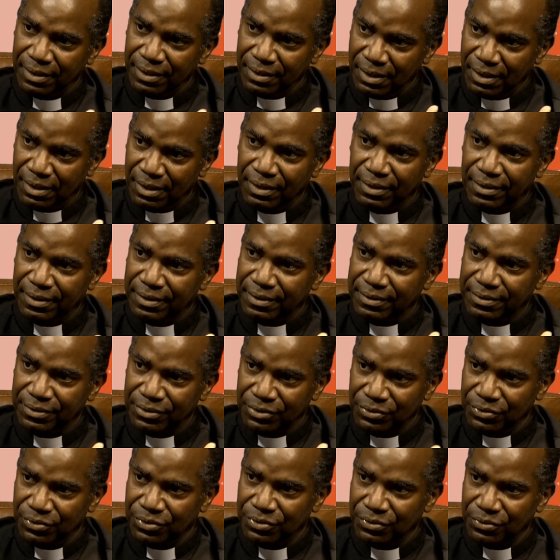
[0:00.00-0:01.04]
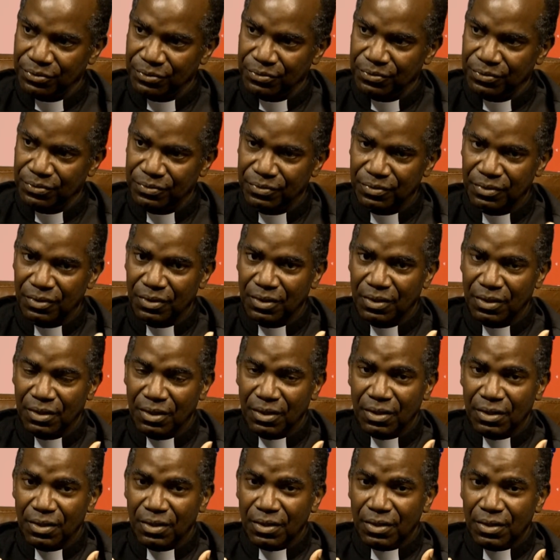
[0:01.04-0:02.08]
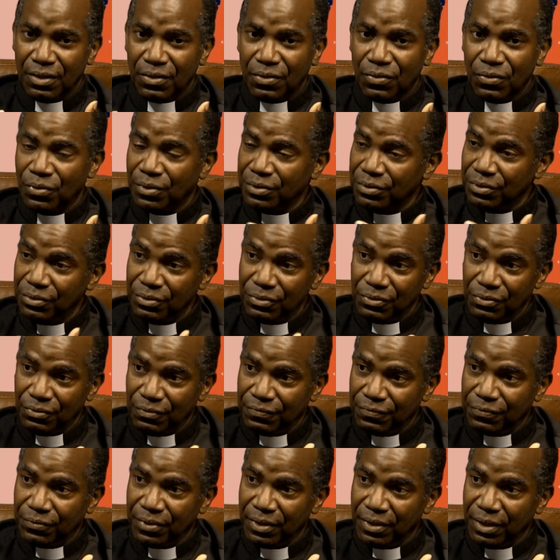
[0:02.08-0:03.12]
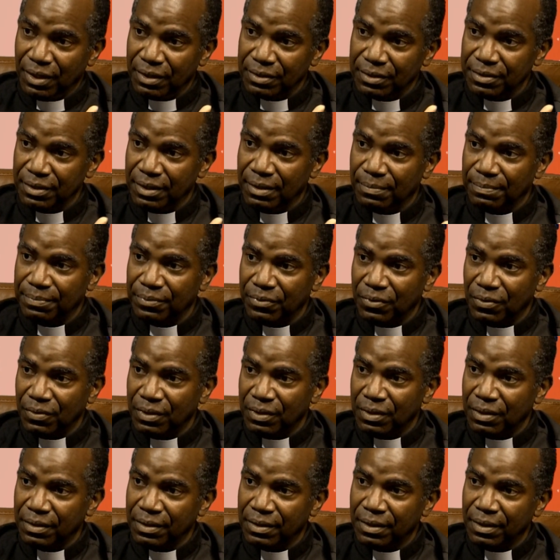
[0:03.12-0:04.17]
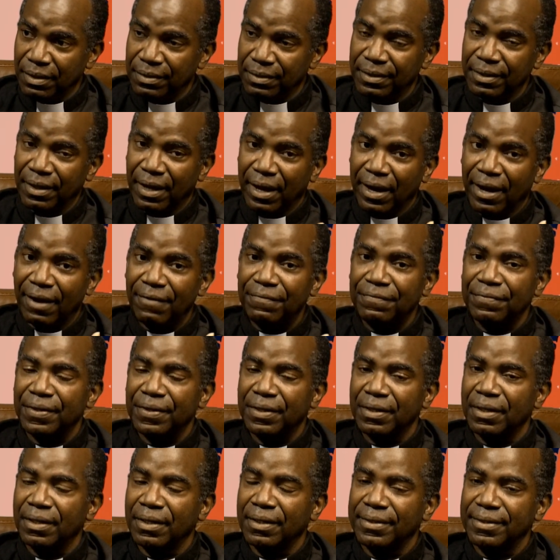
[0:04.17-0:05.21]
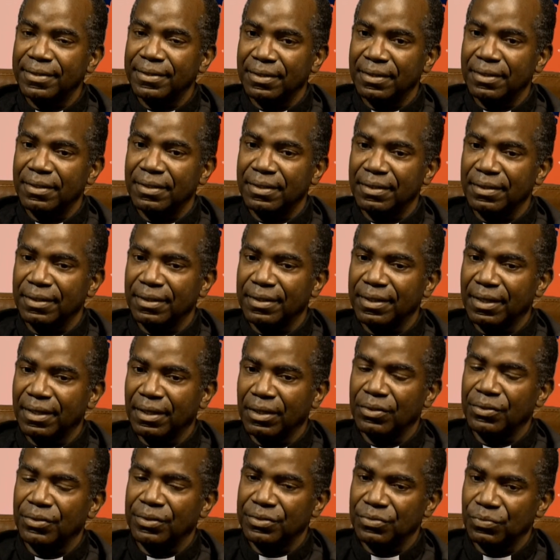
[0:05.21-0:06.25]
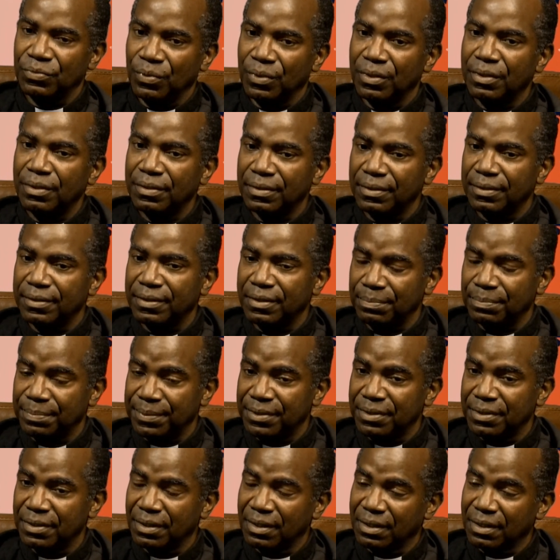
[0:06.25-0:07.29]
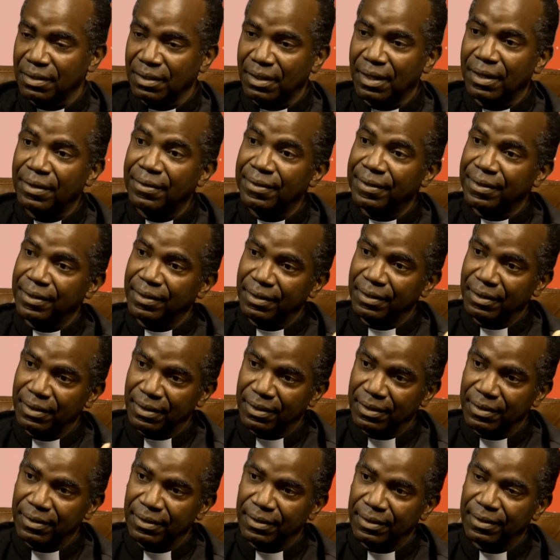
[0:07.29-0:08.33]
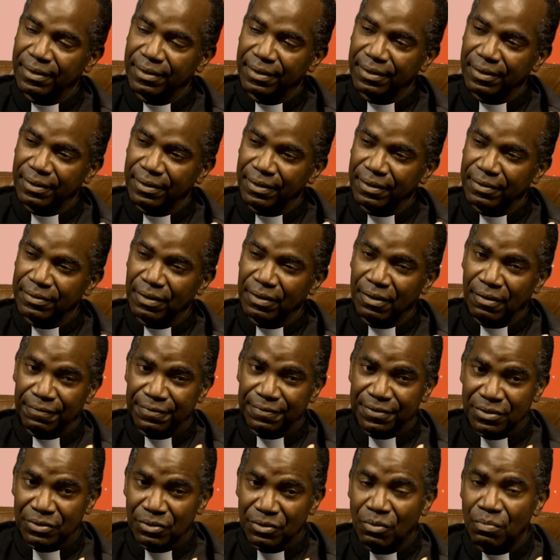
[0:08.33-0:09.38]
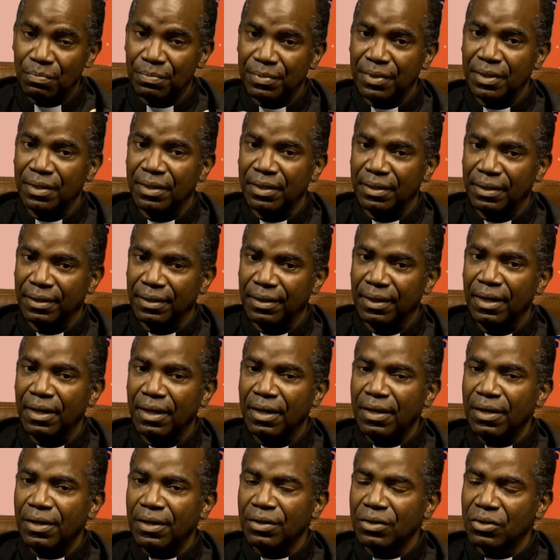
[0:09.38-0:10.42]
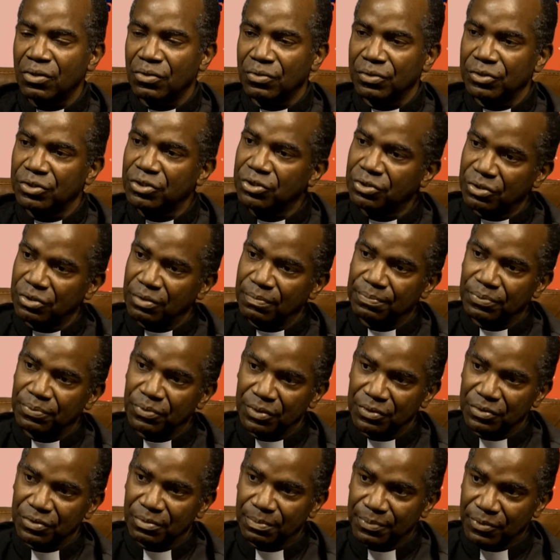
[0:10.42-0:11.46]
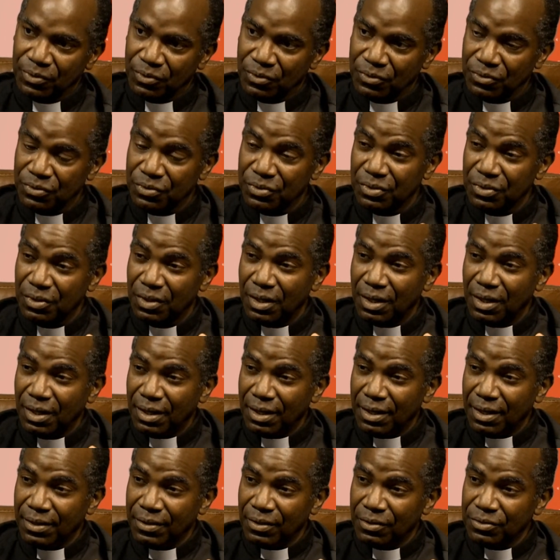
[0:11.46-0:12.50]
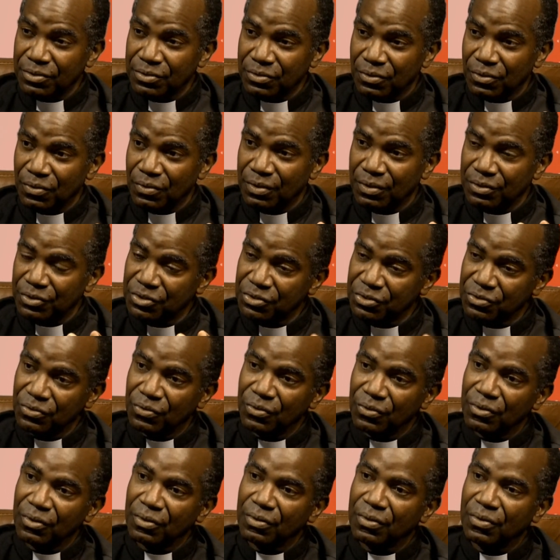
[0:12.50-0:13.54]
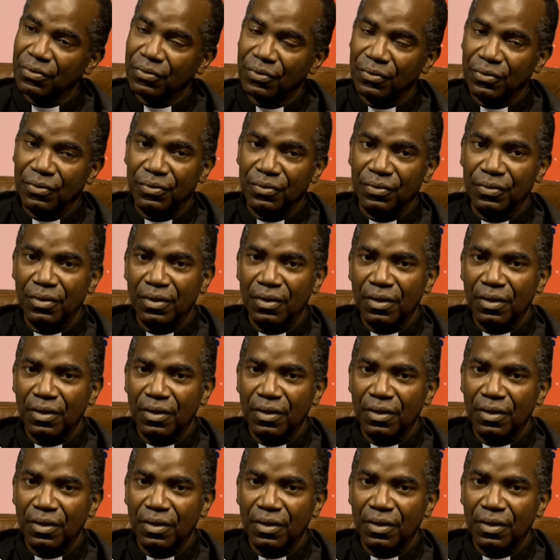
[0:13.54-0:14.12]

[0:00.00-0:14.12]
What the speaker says: like Tutu, or you, for that example. And the African identity carries with it the particularity, I think, of so many Christian principles and also historical